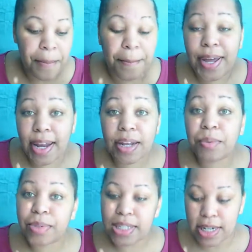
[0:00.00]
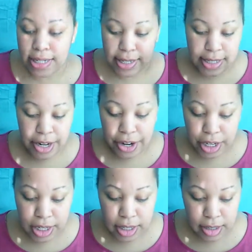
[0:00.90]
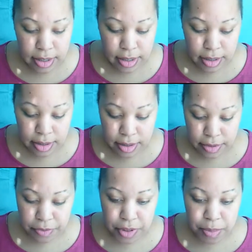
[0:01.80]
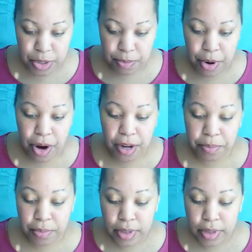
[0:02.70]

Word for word: but it was necessary for the most part.